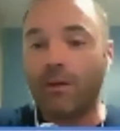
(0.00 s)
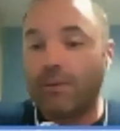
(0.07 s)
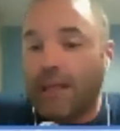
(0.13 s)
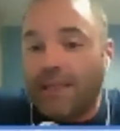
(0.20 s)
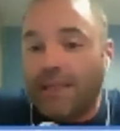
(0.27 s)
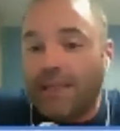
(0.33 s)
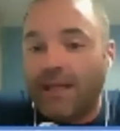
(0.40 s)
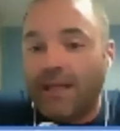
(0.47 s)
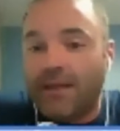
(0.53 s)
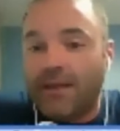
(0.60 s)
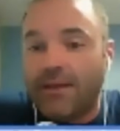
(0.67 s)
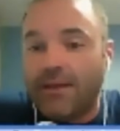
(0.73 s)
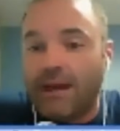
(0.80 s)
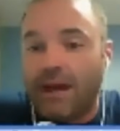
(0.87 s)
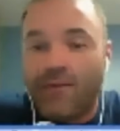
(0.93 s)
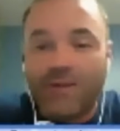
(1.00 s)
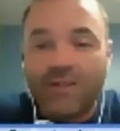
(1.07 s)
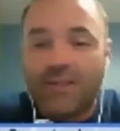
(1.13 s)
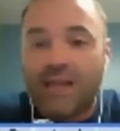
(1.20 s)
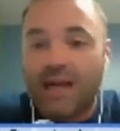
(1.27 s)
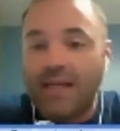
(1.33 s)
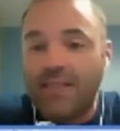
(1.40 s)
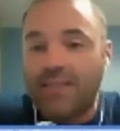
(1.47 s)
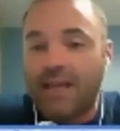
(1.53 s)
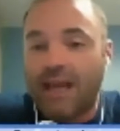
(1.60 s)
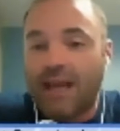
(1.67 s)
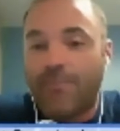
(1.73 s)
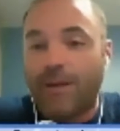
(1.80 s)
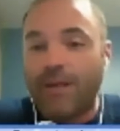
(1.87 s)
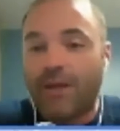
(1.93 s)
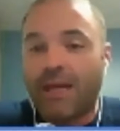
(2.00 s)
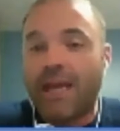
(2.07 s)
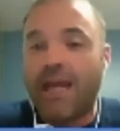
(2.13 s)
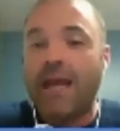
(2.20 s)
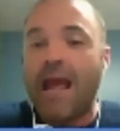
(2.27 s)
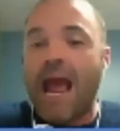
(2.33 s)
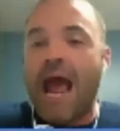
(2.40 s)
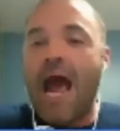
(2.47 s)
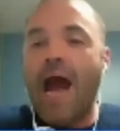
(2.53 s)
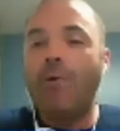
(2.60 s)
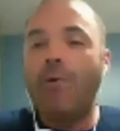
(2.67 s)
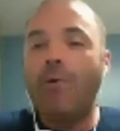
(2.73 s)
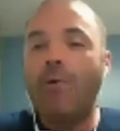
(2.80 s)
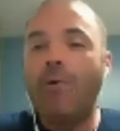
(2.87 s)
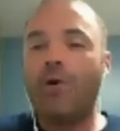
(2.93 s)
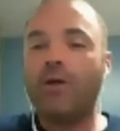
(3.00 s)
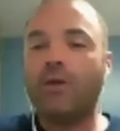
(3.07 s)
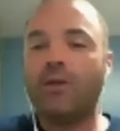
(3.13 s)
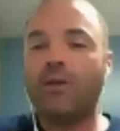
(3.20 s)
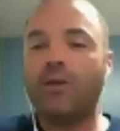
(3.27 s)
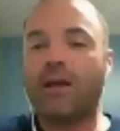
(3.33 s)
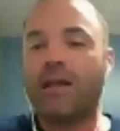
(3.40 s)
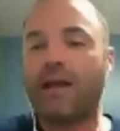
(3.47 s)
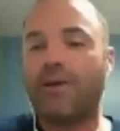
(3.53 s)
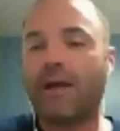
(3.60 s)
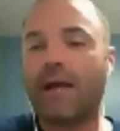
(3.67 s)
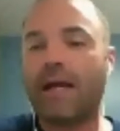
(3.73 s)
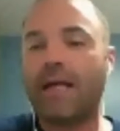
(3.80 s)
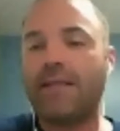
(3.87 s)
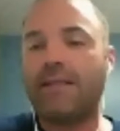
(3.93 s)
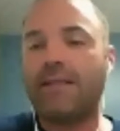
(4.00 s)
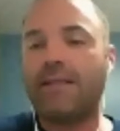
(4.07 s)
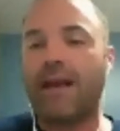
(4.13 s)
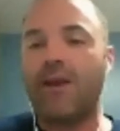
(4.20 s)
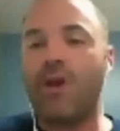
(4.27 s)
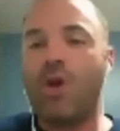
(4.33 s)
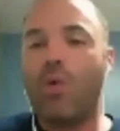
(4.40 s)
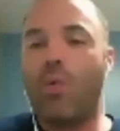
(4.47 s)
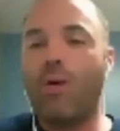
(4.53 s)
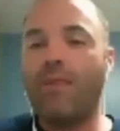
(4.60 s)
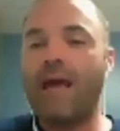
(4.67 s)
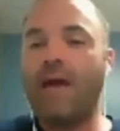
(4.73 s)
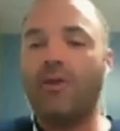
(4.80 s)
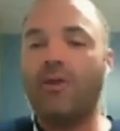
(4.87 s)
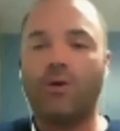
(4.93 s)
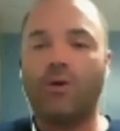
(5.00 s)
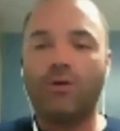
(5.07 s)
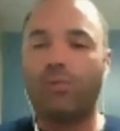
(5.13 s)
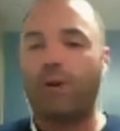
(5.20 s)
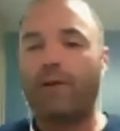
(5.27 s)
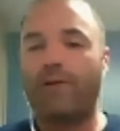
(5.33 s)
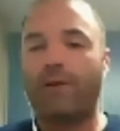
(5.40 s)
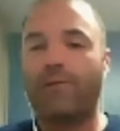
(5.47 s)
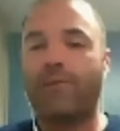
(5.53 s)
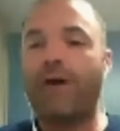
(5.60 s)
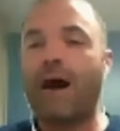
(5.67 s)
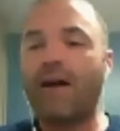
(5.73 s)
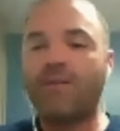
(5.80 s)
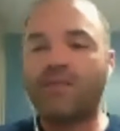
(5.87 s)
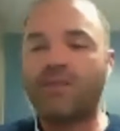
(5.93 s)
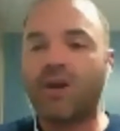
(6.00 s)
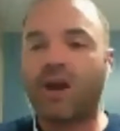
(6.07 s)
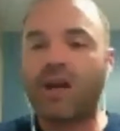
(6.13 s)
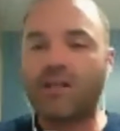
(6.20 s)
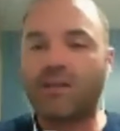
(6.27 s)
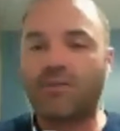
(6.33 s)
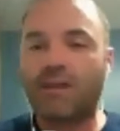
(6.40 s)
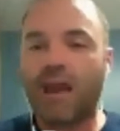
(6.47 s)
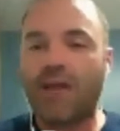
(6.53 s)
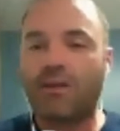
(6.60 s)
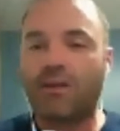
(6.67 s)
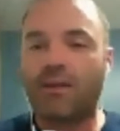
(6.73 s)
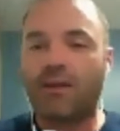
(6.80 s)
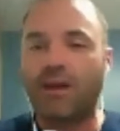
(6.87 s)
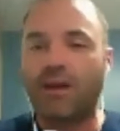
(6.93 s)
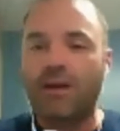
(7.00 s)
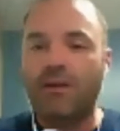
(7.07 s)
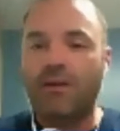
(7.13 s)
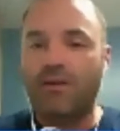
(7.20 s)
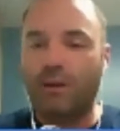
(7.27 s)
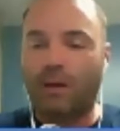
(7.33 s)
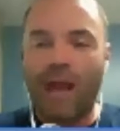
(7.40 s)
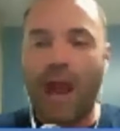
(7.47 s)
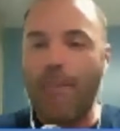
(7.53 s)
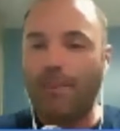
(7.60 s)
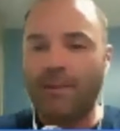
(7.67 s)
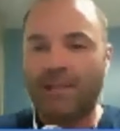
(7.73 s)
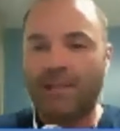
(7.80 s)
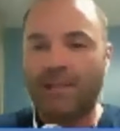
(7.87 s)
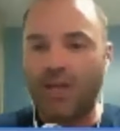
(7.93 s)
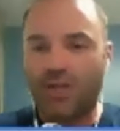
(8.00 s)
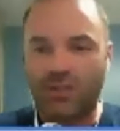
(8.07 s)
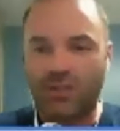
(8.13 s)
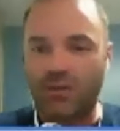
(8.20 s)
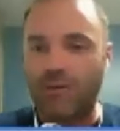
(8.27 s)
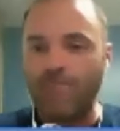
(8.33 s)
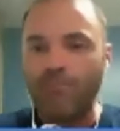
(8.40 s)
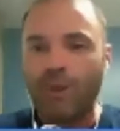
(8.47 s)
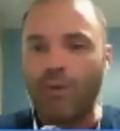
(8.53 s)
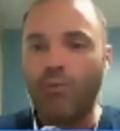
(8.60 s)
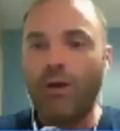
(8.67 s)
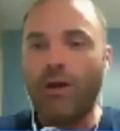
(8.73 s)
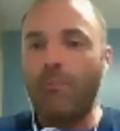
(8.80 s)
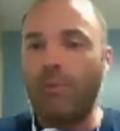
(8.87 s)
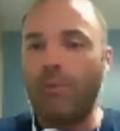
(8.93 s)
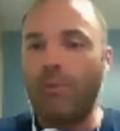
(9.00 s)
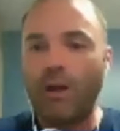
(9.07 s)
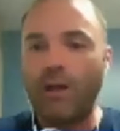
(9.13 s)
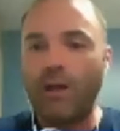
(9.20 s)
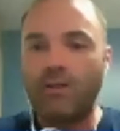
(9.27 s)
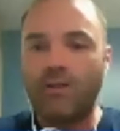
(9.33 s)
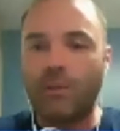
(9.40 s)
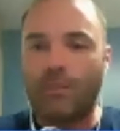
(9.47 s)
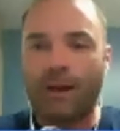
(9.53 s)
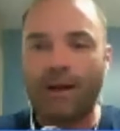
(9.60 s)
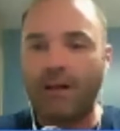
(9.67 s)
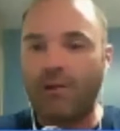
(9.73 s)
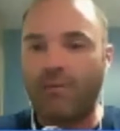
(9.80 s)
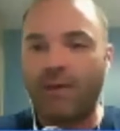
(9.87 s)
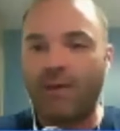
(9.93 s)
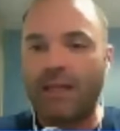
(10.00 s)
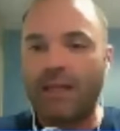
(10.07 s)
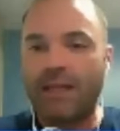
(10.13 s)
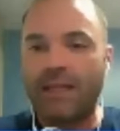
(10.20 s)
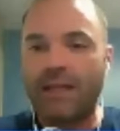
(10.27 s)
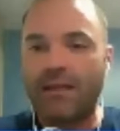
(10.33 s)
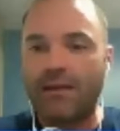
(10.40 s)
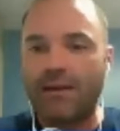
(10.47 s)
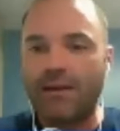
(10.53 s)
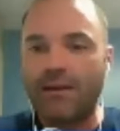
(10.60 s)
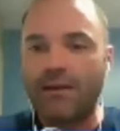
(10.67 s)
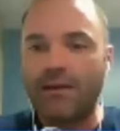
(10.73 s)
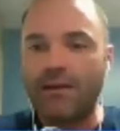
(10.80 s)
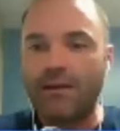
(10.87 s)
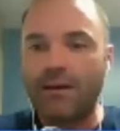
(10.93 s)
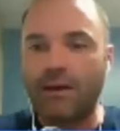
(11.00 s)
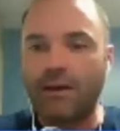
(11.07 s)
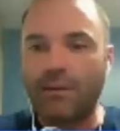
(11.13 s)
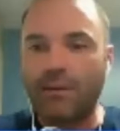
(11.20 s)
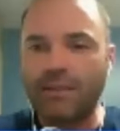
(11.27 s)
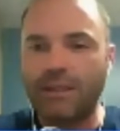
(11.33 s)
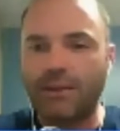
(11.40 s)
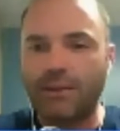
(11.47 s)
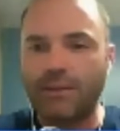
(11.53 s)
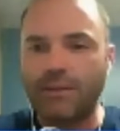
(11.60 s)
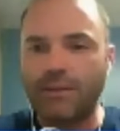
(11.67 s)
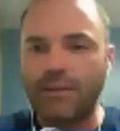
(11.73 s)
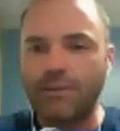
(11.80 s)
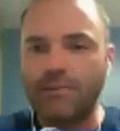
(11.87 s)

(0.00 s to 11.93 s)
That's it. And if he's dead, he's dead. But you can't. How are you going to declare a guy dead without those, the 5 signs of death, the decapitation, rigor mortis, dependent avidity, what's the other ones?